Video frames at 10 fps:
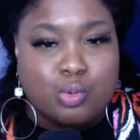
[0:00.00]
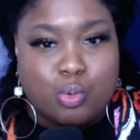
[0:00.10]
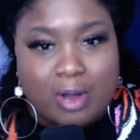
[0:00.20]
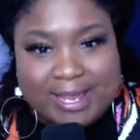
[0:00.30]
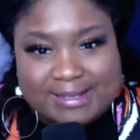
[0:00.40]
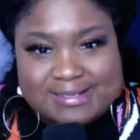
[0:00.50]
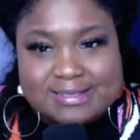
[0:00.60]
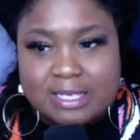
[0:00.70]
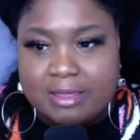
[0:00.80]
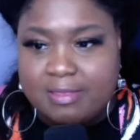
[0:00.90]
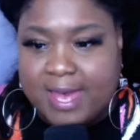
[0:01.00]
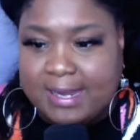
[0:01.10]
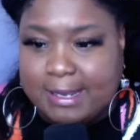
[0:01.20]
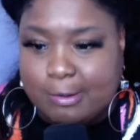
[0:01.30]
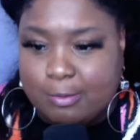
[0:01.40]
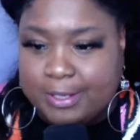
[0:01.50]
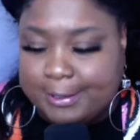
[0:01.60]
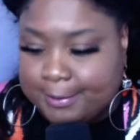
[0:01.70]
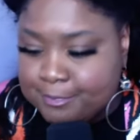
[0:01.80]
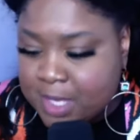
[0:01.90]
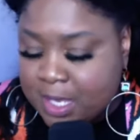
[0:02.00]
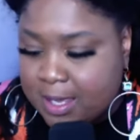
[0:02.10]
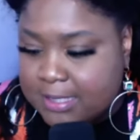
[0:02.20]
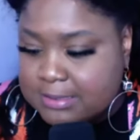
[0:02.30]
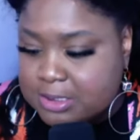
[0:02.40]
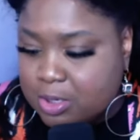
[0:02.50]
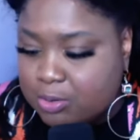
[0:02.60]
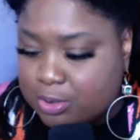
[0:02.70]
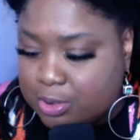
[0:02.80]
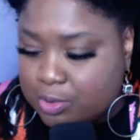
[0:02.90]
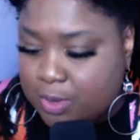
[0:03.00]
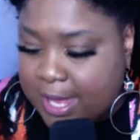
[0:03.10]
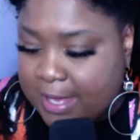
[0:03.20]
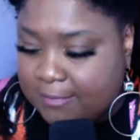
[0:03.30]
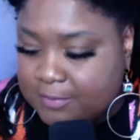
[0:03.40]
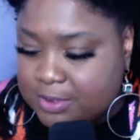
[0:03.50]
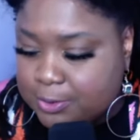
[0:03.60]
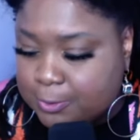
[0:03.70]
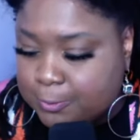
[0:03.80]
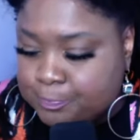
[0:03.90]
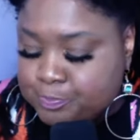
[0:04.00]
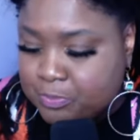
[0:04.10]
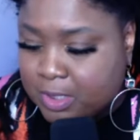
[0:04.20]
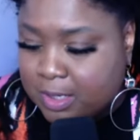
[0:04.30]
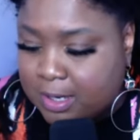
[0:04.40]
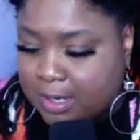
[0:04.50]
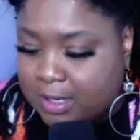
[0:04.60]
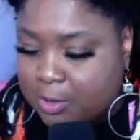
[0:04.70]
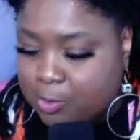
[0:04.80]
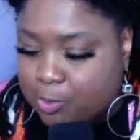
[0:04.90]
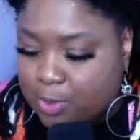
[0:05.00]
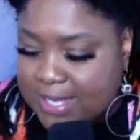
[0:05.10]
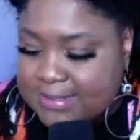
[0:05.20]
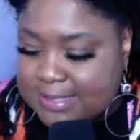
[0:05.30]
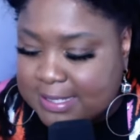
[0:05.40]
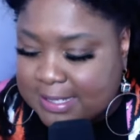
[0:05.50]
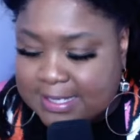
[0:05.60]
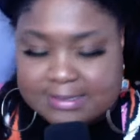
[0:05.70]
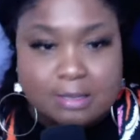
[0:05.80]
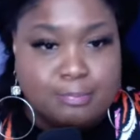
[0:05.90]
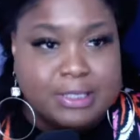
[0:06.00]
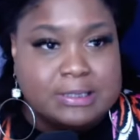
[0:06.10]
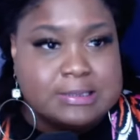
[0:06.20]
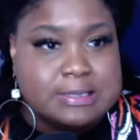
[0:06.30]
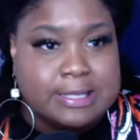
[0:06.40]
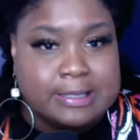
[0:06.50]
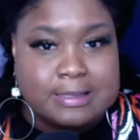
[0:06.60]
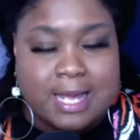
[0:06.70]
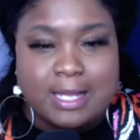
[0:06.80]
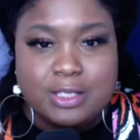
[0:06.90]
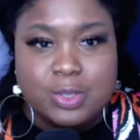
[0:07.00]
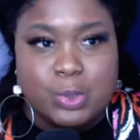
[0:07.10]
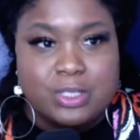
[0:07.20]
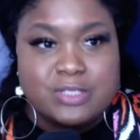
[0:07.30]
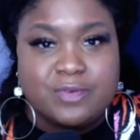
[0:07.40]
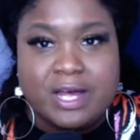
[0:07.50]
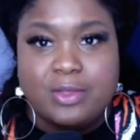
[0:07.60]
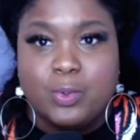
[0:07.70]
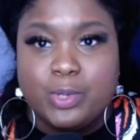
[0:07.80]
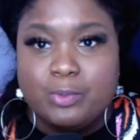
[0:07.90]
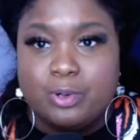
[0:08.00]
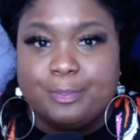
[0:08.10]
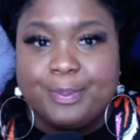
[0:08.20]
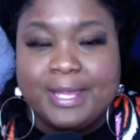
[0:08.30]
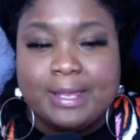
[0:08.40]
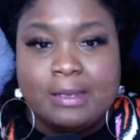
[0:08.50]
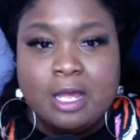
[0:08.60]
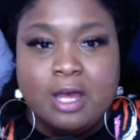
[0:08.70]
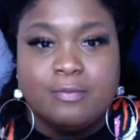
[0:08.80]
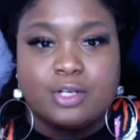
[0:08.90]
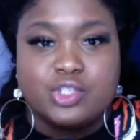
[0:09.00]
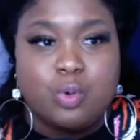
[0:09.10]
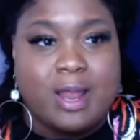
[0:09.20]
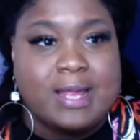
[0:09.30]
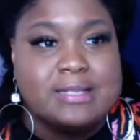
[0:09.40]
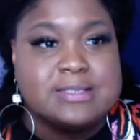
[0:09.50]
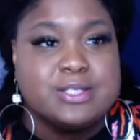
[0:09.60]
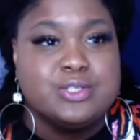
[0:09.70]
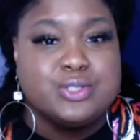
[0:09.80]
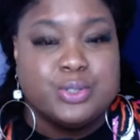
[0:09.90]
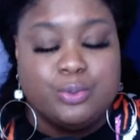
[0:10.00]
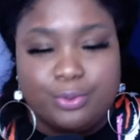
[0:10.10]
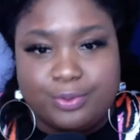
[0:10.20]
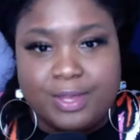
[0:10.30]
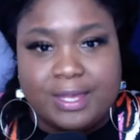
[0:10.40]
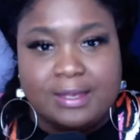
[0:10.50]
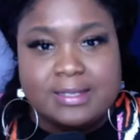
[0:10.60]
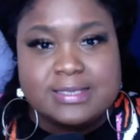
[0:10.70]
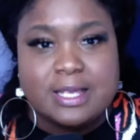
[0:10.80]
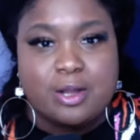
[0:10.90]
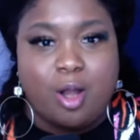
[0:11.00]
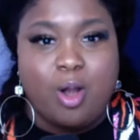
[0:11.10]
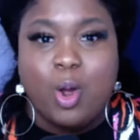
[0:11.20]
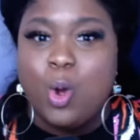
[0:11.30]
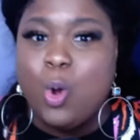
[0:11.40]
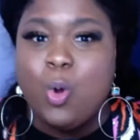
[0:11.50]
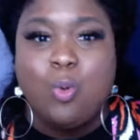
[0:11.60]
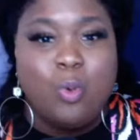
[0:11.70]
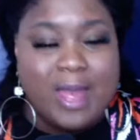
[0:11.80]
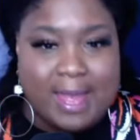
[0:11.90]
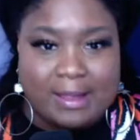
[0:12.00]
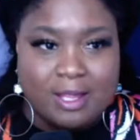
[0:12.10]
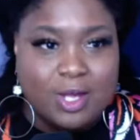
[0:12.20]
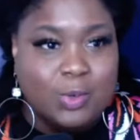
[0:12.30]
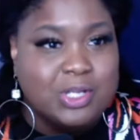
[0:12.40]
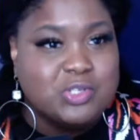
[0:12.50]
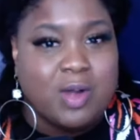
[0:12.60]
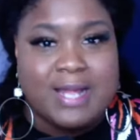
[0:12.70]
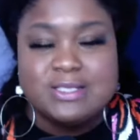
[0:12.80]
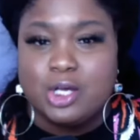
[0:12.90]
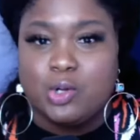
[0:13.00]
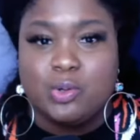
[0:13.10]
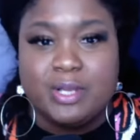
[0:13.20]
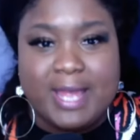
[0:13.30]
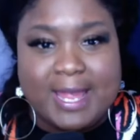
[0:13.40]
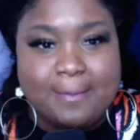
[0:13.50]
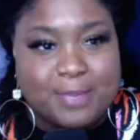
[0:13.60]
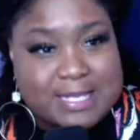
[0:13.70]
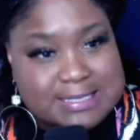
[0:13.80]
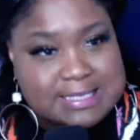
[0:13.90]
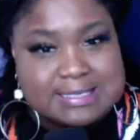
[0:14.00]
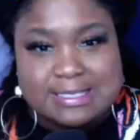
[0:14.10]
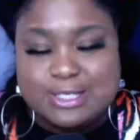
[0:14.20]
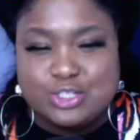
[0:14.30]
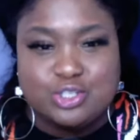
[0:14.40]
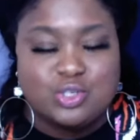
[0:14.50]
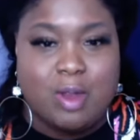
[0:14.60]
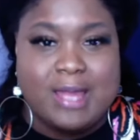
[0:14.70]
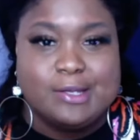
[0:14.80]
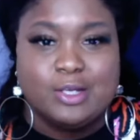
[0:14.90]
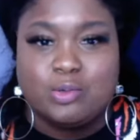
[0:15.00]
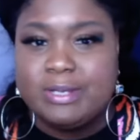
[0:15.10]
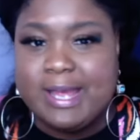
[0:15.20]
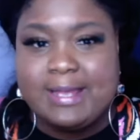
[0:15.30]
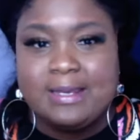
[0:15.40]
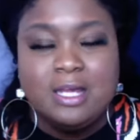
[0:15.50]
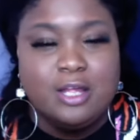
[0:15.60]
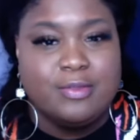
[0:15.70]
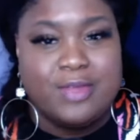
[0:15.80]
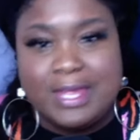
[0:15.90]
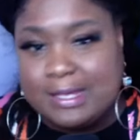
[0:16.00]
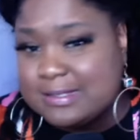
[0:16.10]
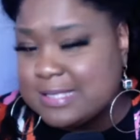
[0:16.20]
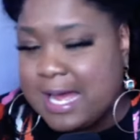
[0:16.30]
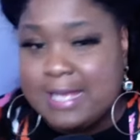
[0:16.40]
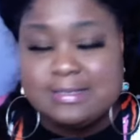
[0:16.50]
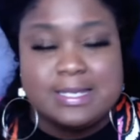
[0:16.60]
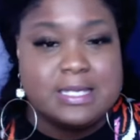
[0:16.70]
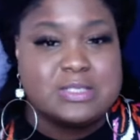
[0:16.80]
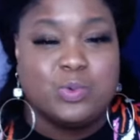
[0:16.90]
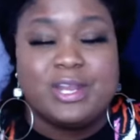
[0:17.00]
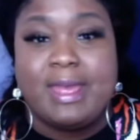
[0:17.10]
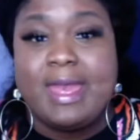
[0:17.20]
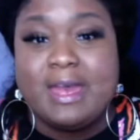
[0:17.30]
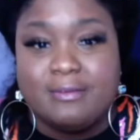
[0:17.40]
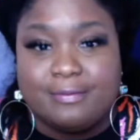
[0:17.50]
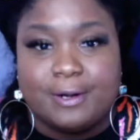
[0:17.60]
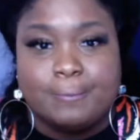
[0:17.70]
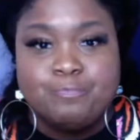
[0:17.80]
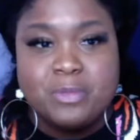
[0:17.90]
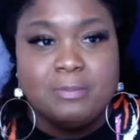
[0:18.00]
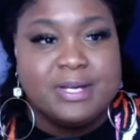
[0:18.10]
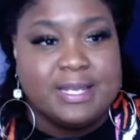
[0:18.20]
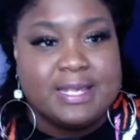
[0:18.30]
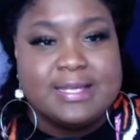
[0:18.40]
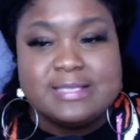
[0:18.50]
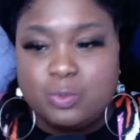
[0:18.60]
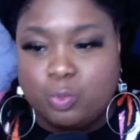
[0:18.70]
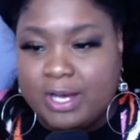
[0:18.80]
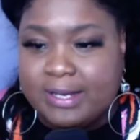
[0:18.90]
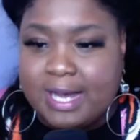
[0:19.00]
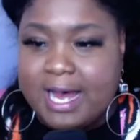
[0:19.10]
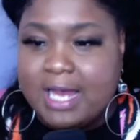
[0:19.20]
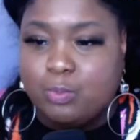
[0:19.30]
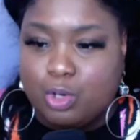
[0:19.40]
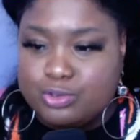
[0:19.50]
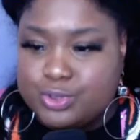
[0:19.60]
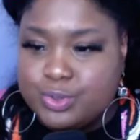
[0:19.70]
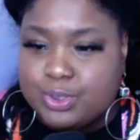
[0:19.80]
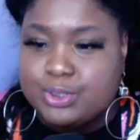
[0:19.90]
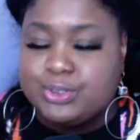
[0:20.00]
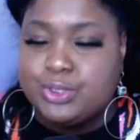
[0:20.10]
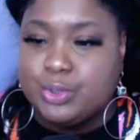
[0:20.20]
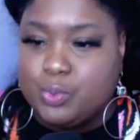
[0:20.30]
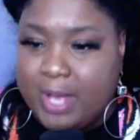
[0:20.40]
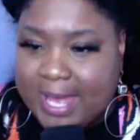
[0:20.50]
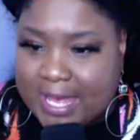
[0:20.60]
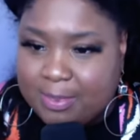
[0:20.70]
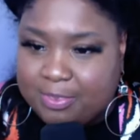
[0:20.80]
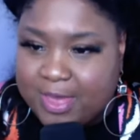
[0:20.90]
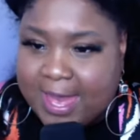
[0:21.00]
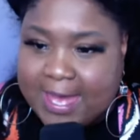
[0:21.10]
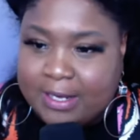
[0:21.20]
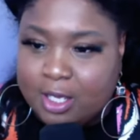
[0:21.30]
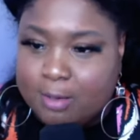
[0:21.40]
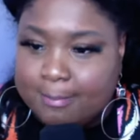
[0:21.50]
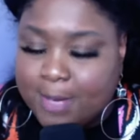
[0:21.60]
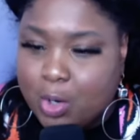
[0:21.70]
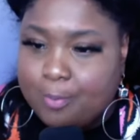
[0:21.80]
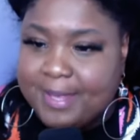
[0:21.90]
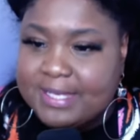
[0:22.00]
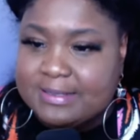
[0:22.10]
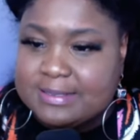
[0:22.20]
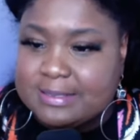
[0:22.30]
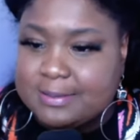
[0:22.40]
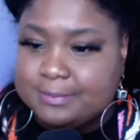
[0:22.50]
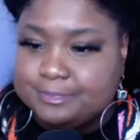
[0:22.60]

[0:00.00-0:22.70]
graced in that area. And so you have to uh, rest in his ability and not yours. Father, we repent for trying to do things in our own way. We try to create businesses, you try to create things, ideas, whatever, but is it what God wants you to do at that moment?